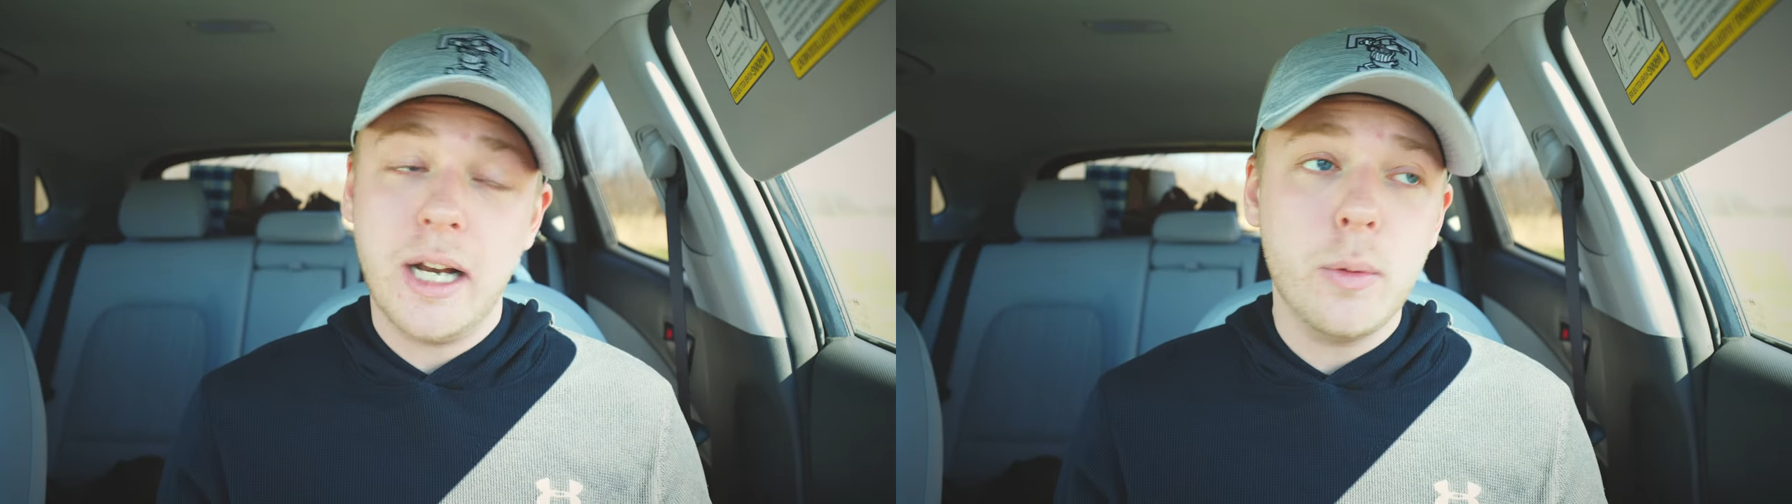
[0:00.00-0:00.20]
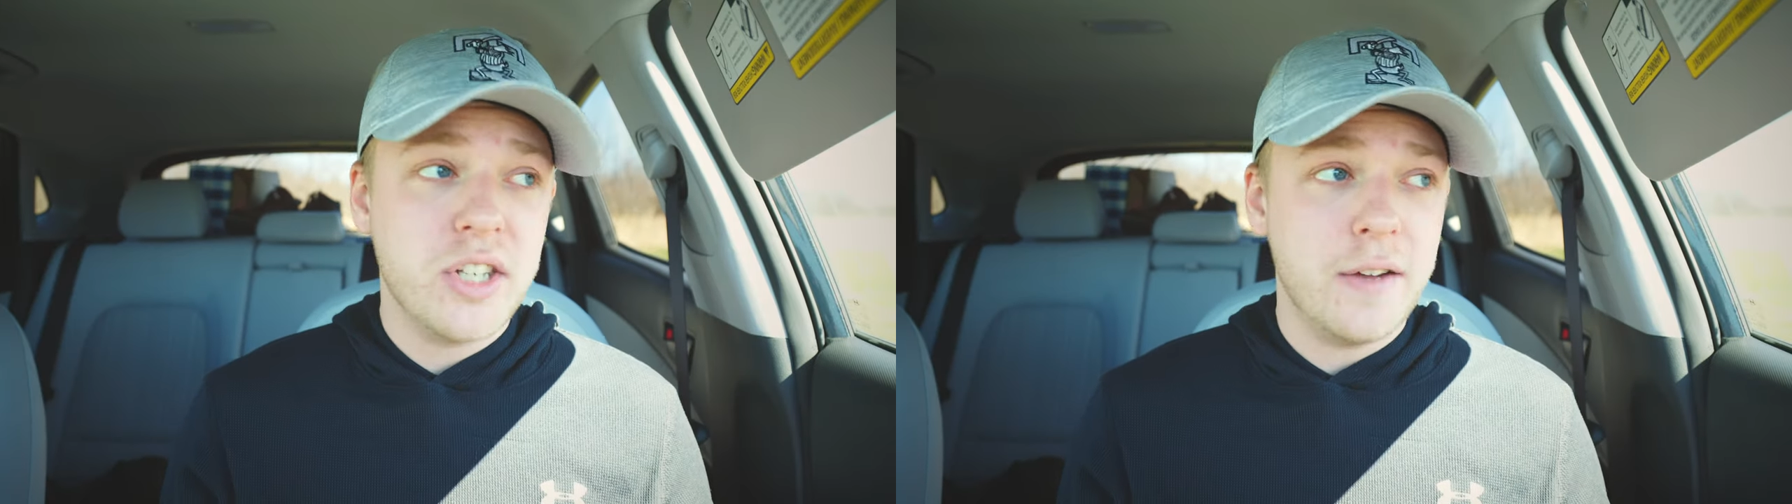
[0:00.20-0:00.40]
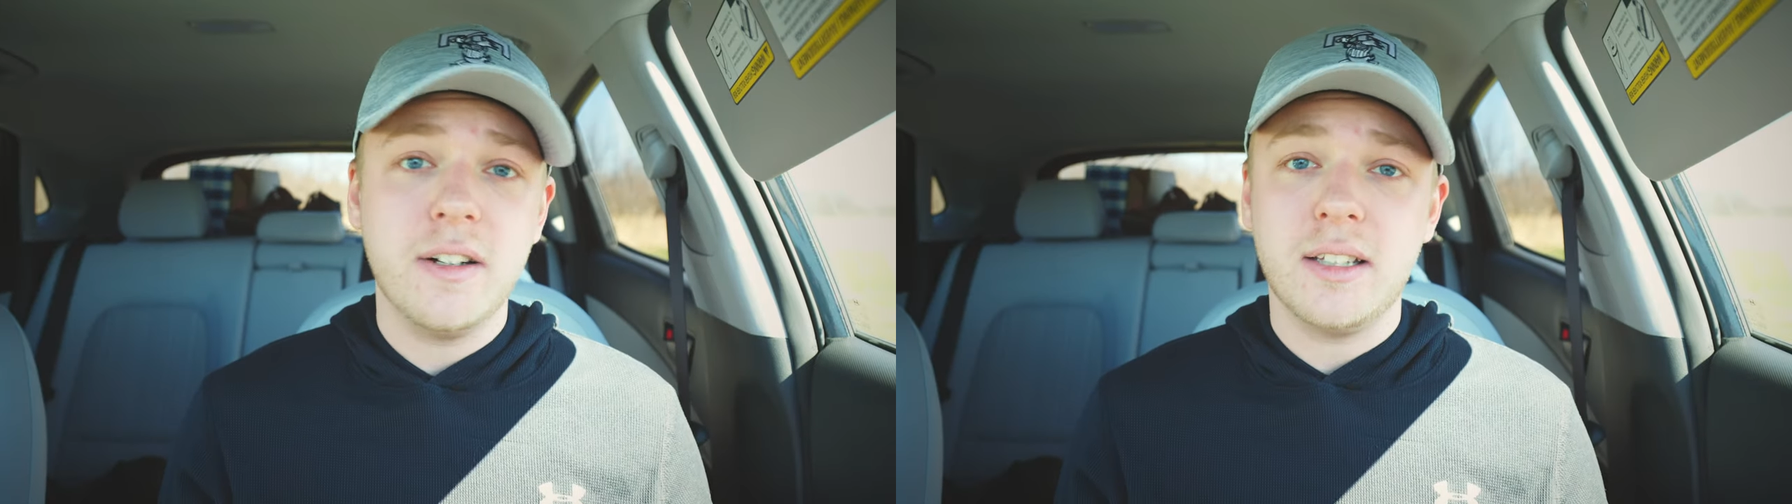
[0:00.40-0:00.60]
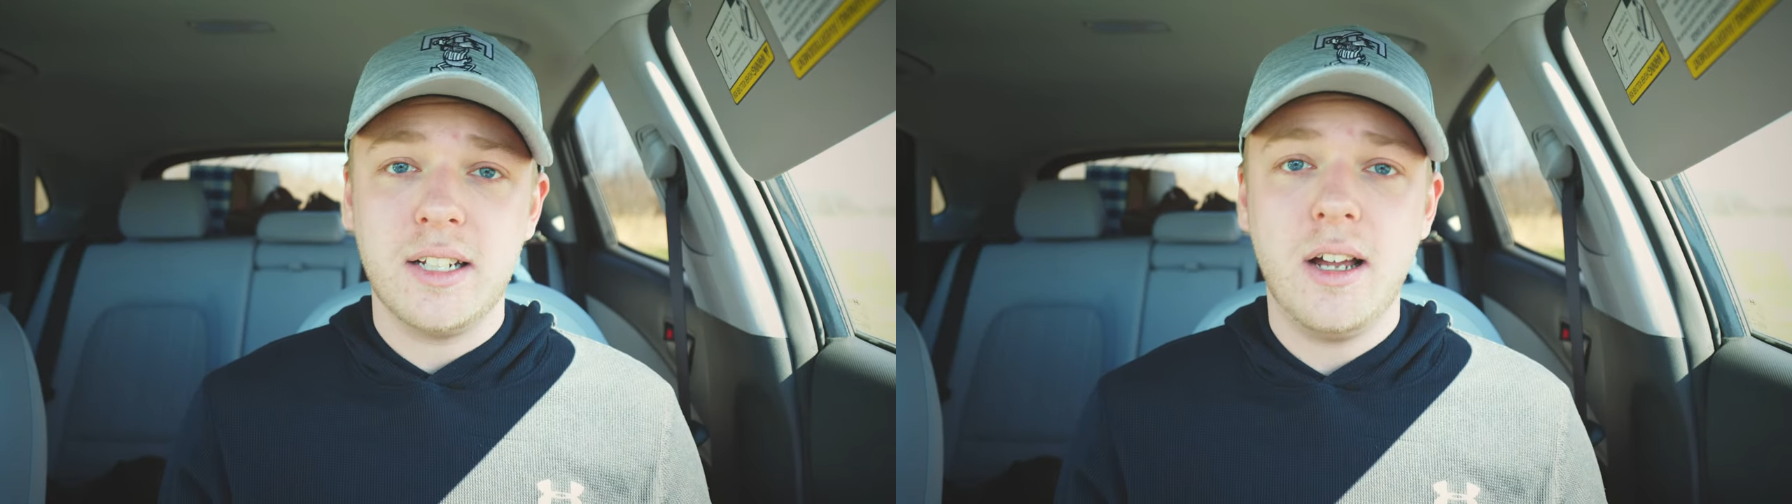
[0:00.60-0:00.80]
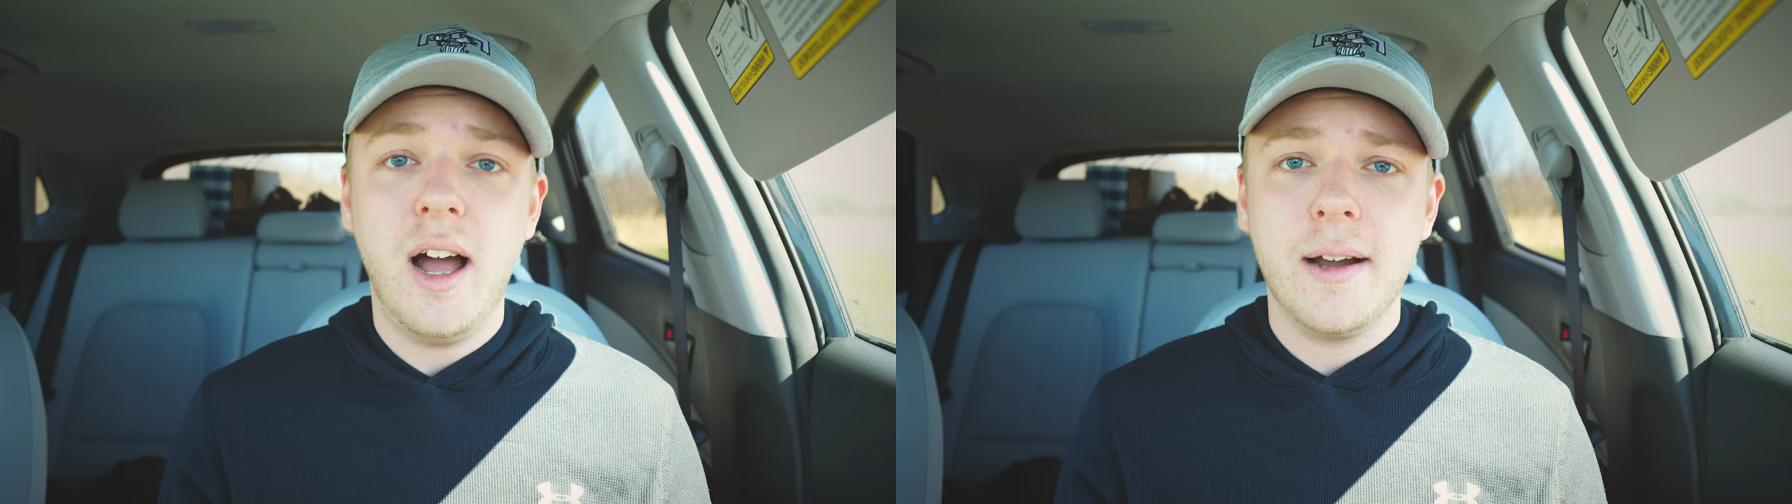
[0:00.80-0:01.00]
and I was definitely
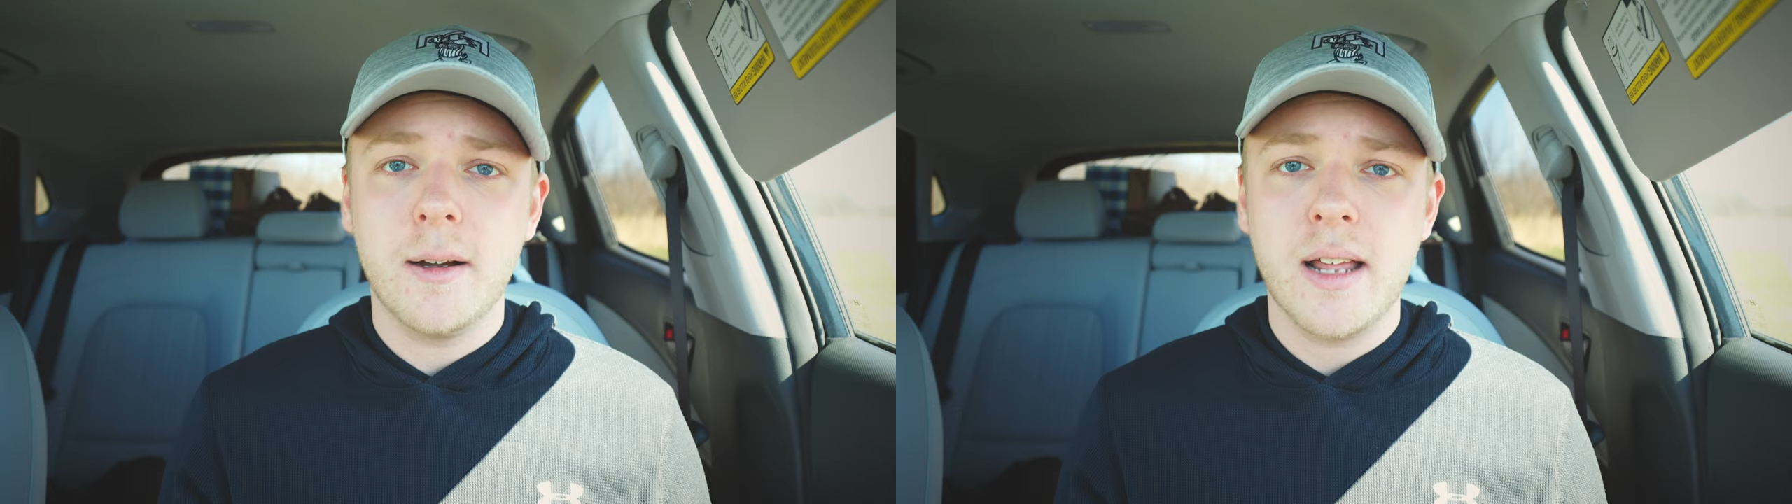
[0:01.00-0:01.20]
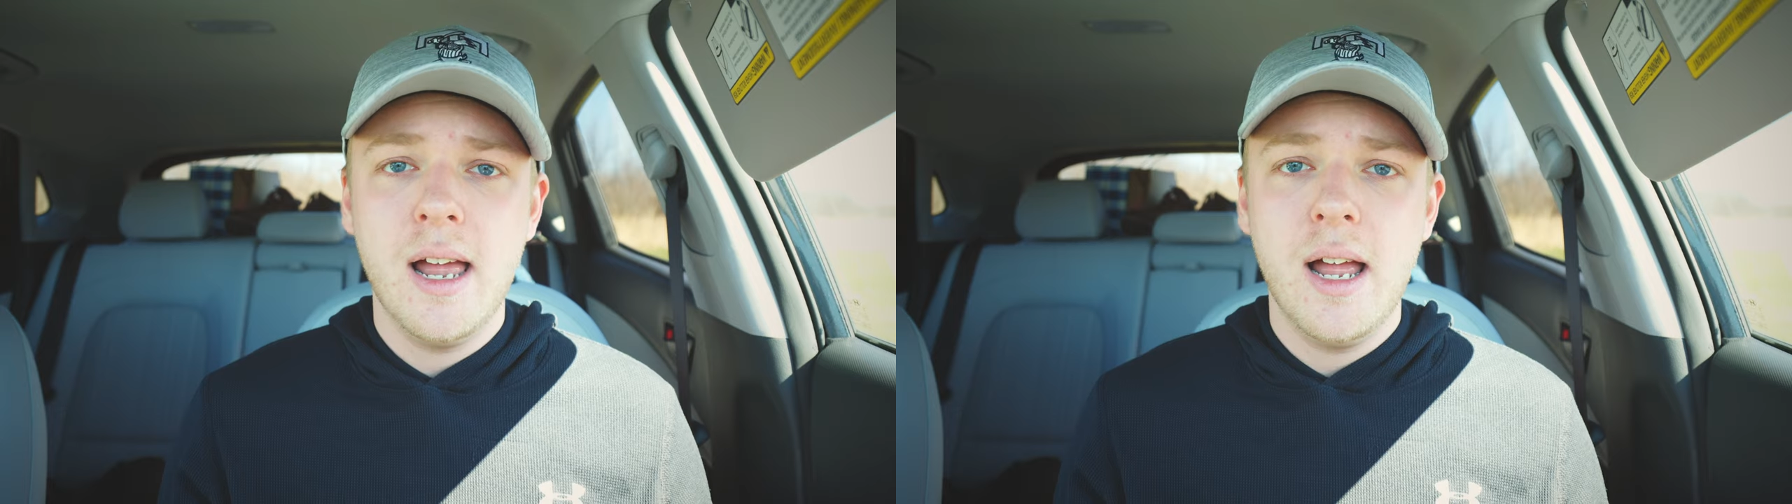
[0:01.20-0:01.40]
tired,